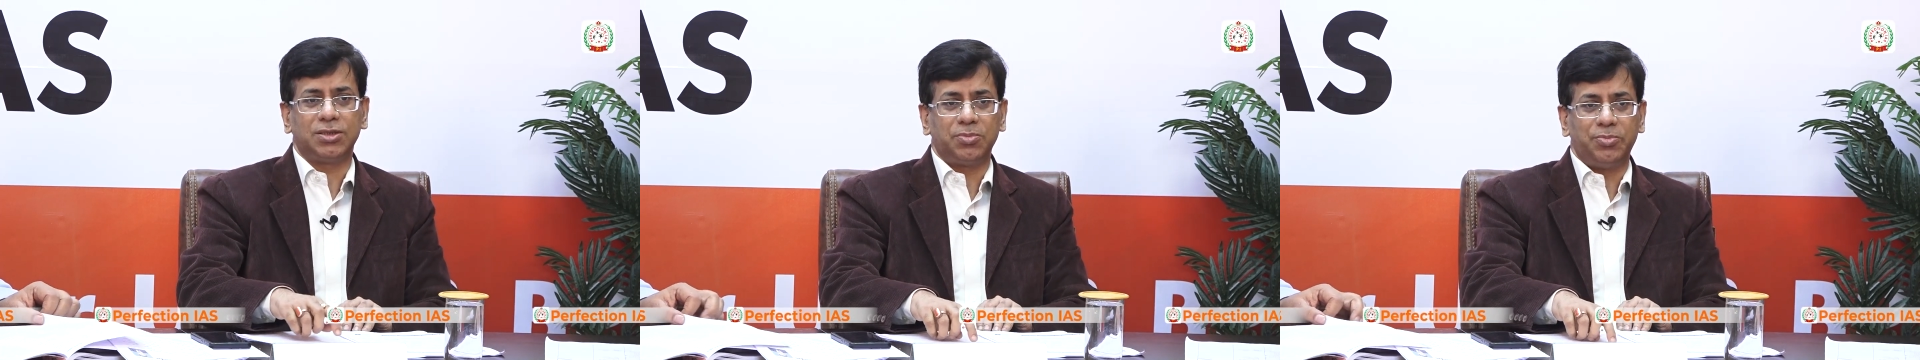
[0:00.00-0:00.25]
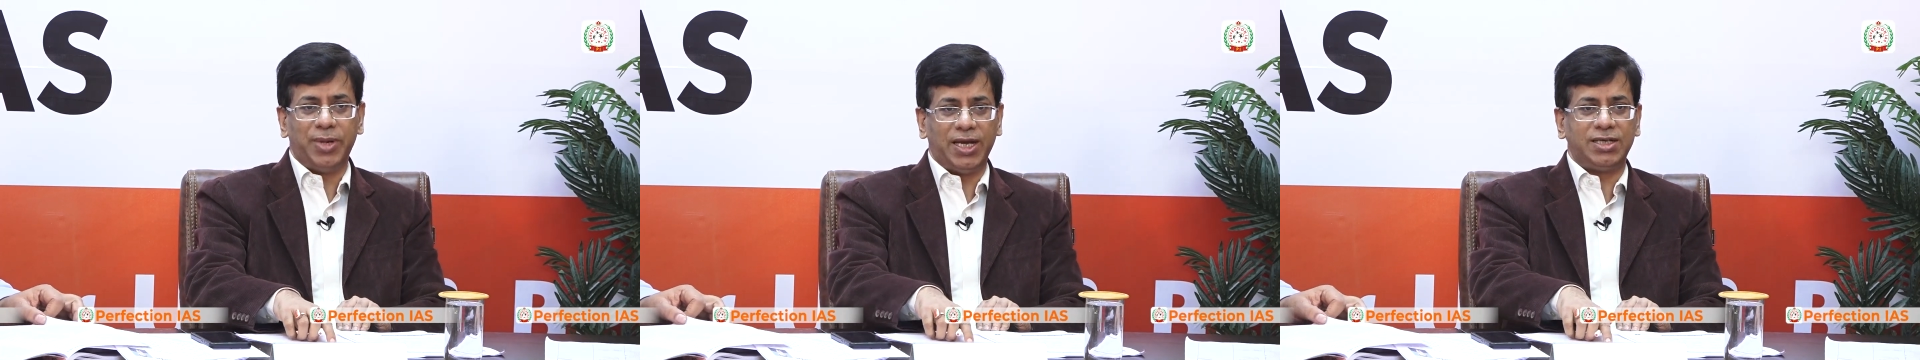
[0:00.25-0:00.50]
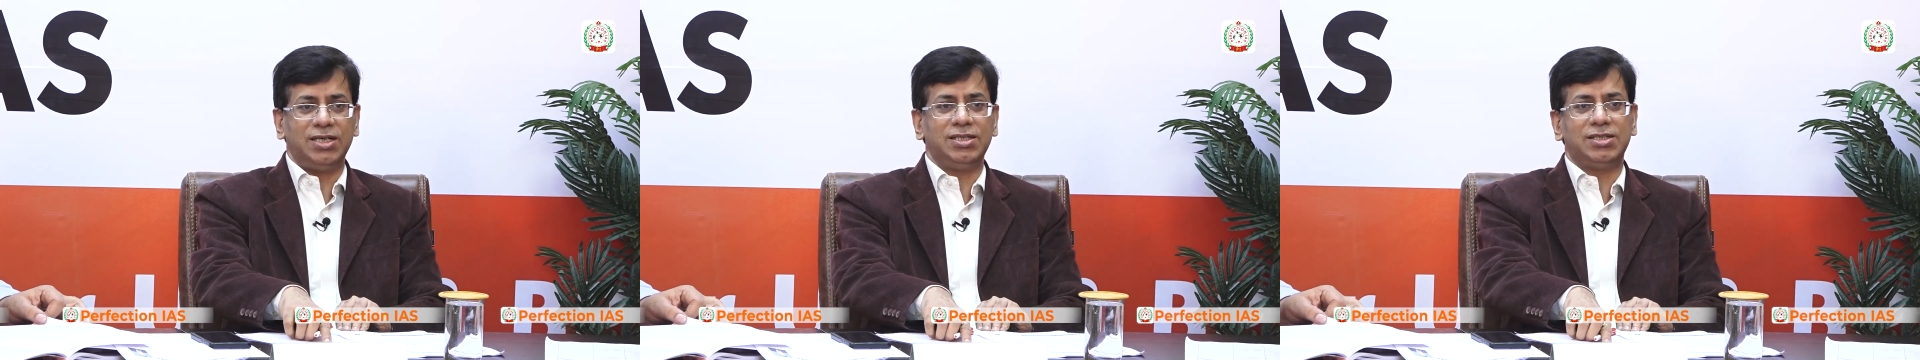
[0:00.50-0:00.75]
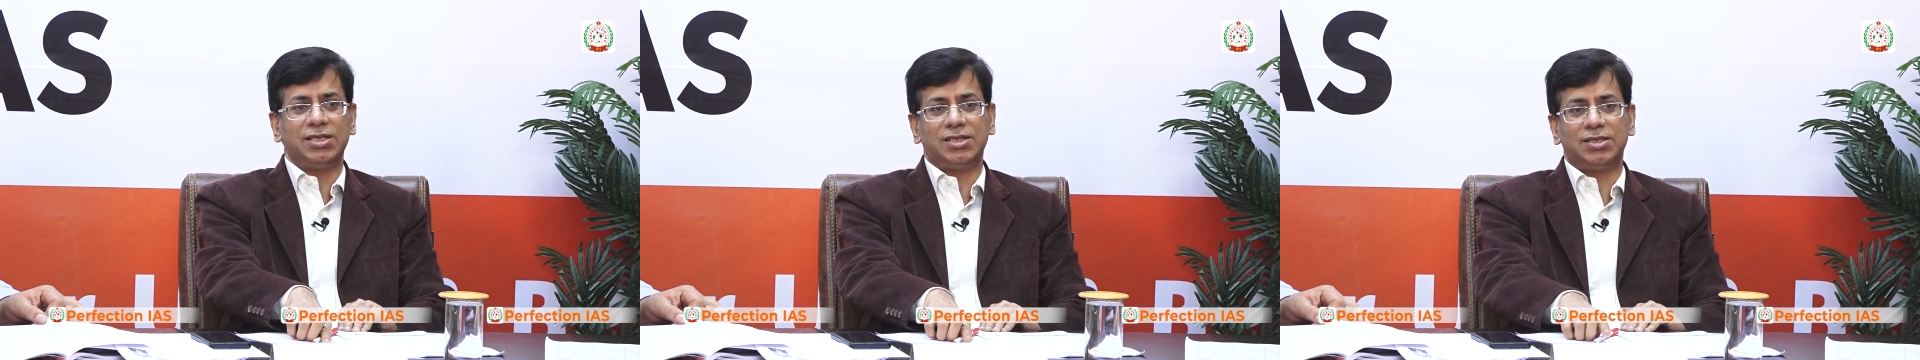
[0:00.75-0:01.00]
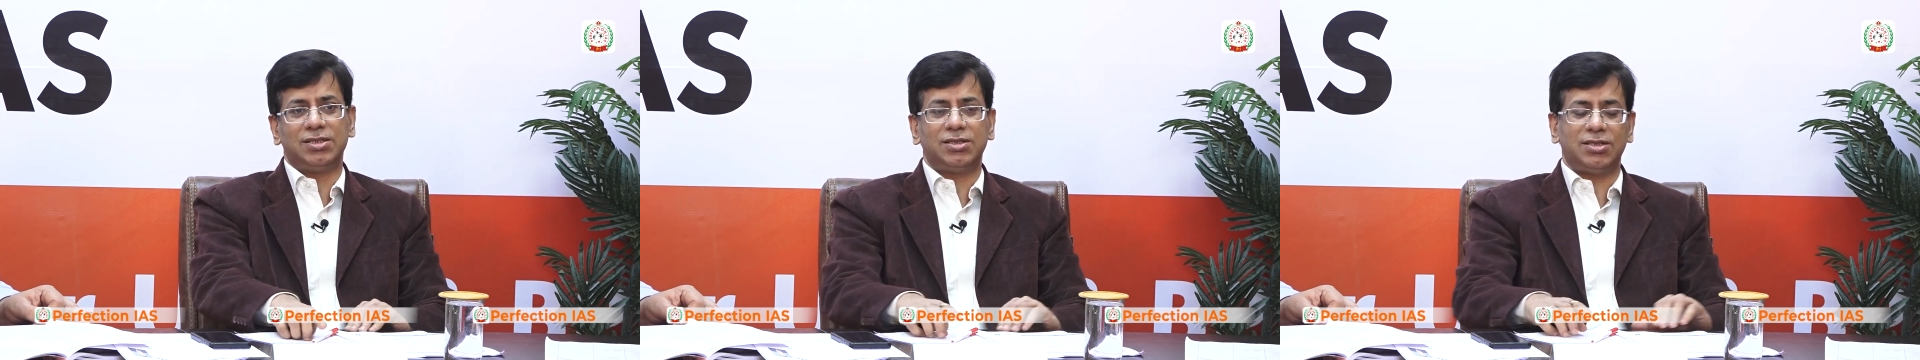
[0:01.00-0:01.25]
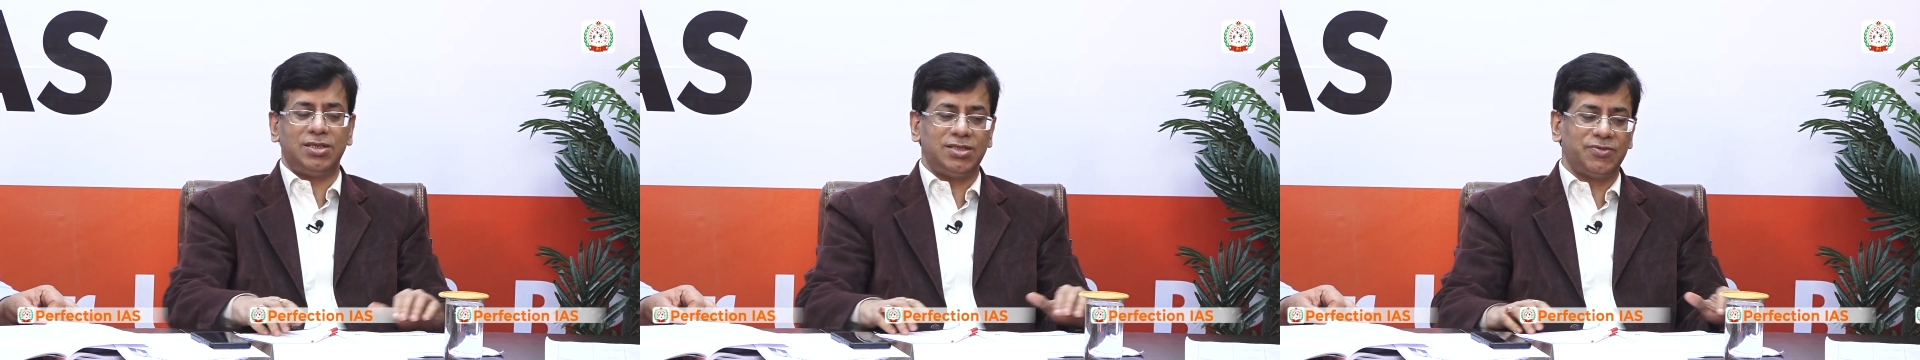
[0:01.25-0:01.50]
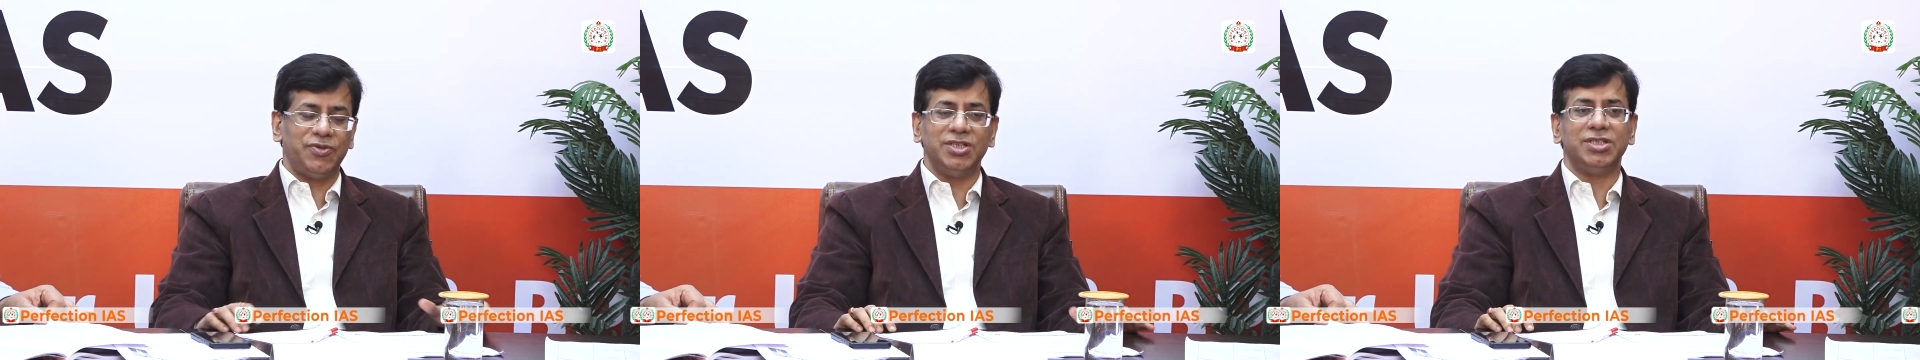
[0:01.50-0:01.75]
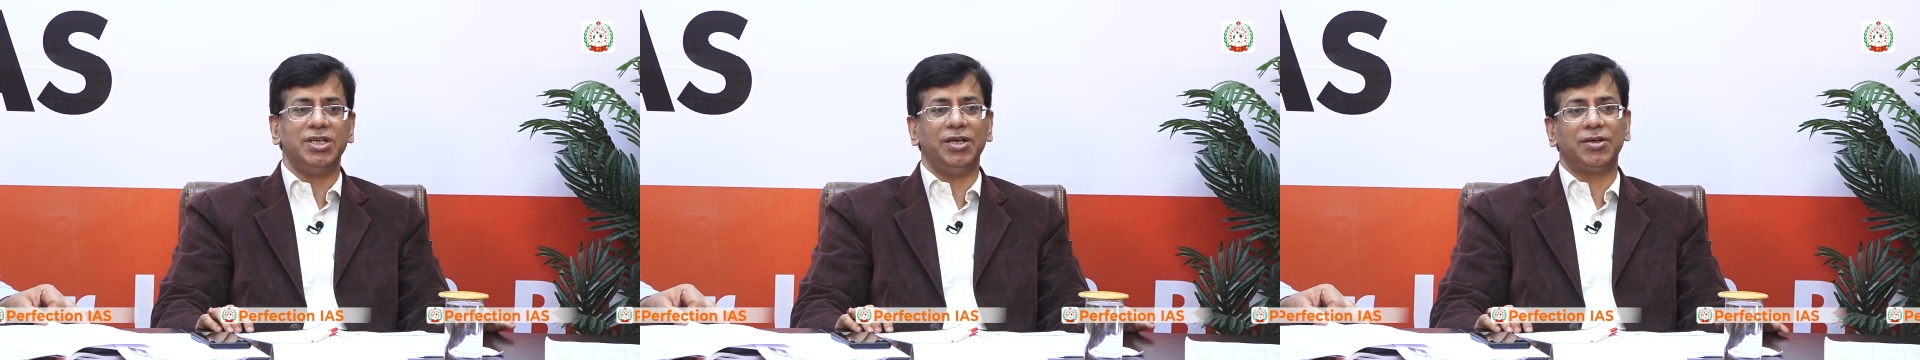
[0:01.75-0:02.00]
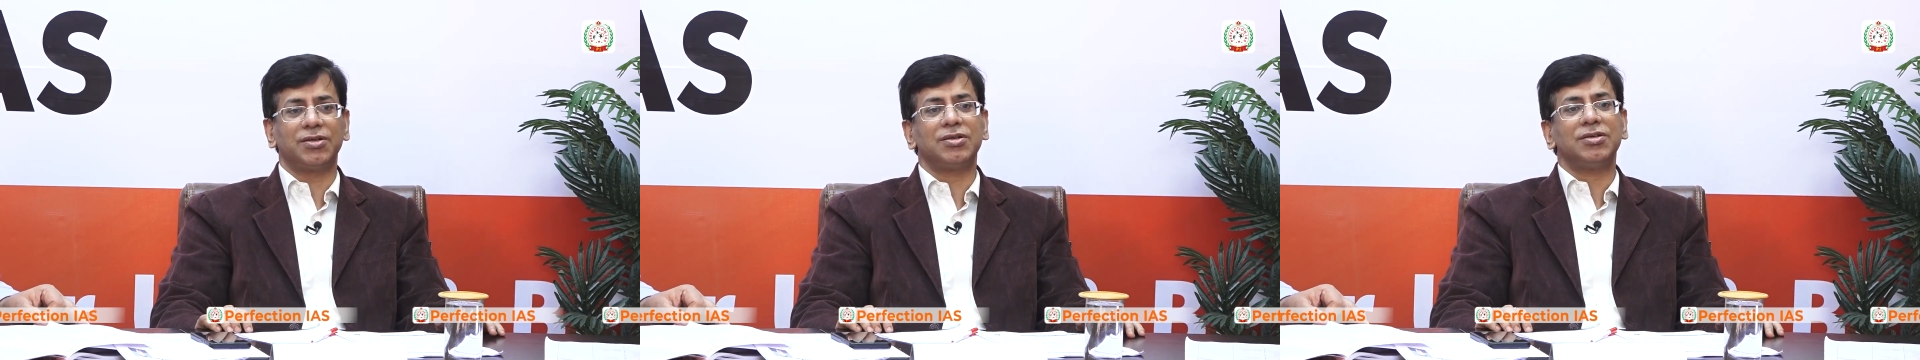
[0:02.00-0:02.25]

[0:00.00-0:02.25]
banking sector is facing